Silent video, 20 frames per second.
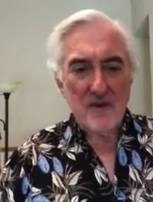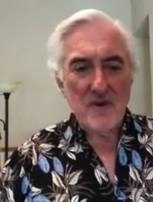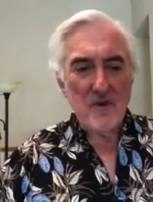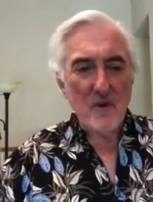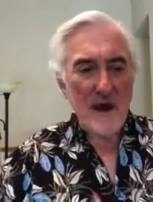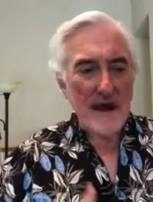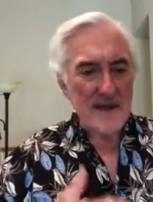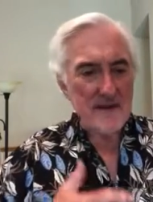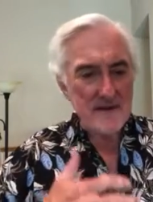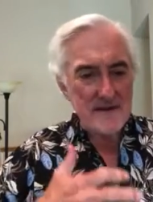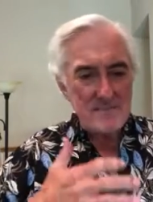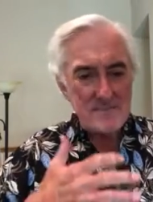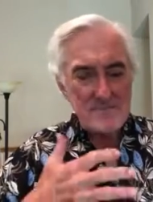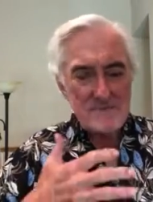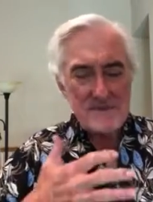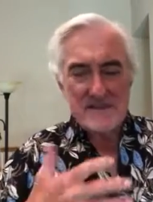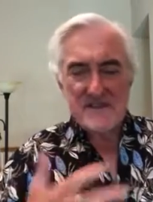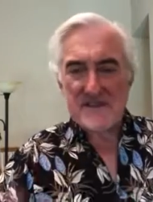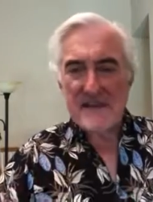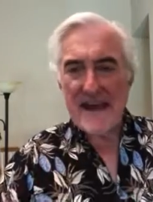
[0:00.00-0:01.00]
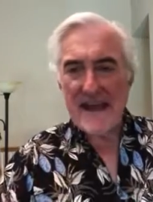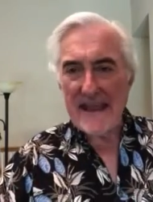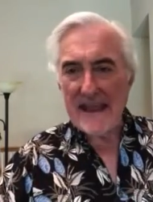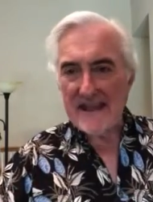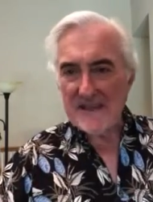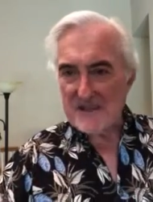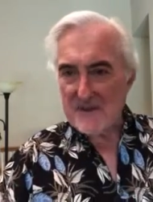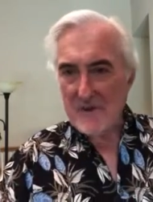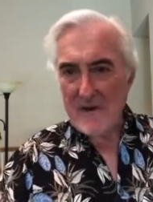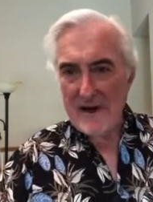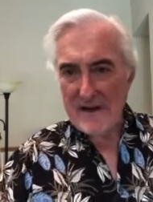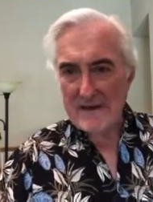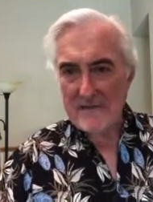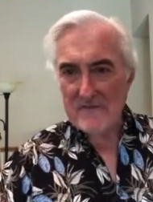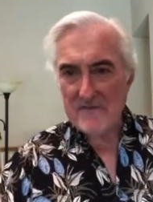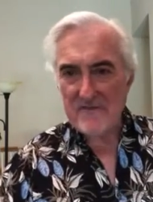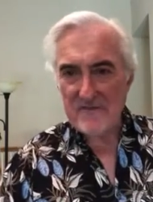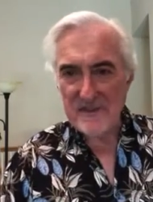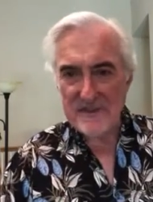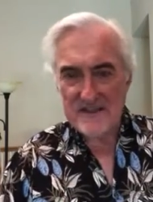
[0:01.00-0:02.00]
Quantum science,
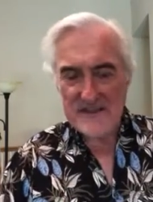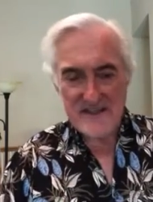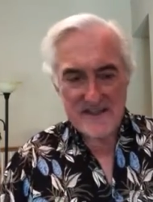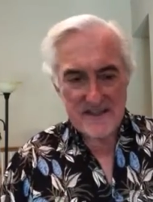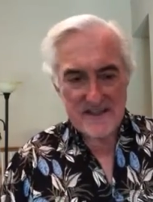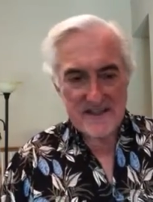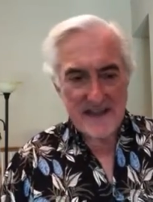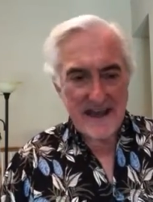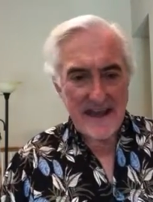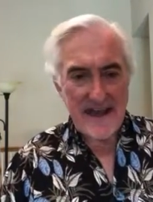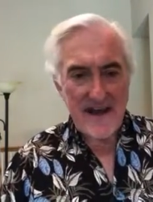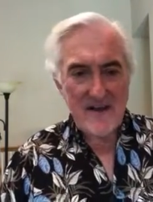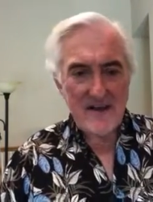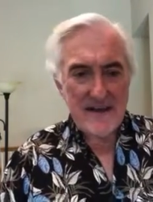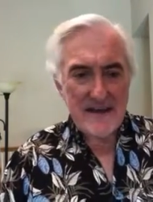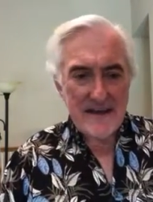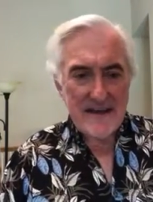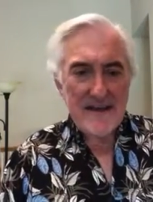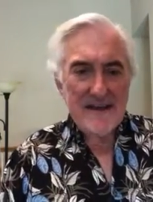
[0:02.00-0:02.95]
quantum physics now,